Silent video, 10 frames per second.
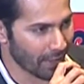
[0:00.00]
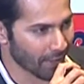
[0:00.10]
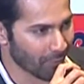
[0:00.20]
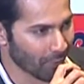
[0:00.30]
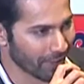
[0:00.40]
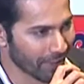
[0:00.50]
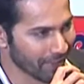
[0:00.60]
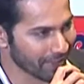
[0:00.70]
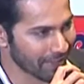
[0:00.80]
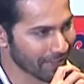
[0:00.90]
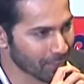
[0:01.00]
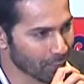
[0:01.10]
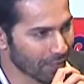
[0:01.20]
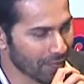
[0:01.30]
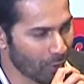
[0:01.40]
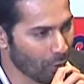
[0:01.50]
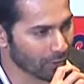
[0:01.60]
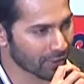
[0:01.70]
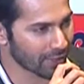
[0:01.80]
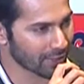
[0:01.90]
at what he does, and he's totally
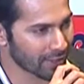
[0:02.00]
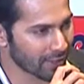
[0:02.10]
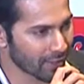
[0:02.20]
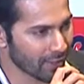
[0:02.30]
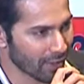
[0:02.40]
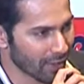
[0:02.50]
rocked that scene.